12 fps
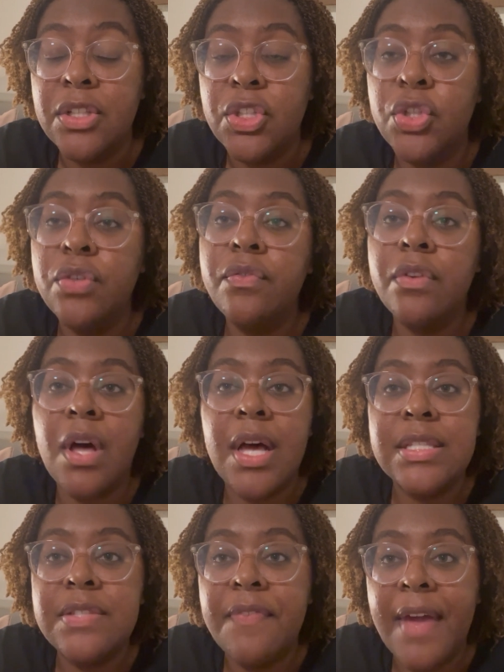you've
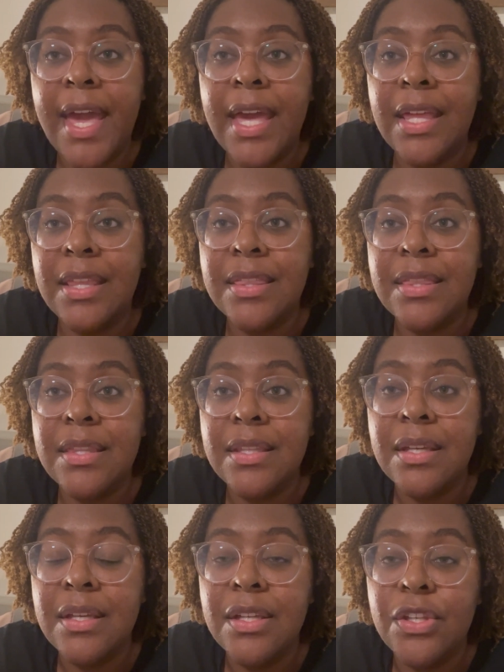lost faith.
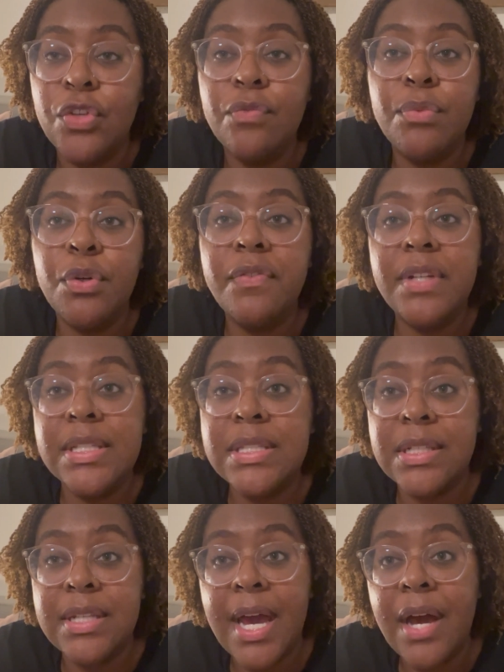You moved
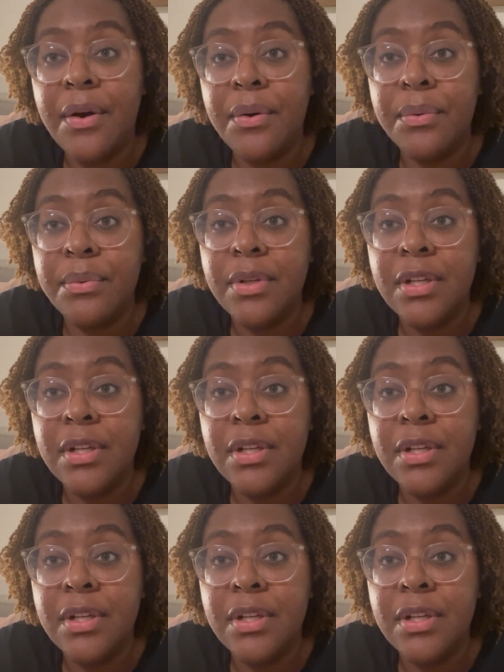into doubt.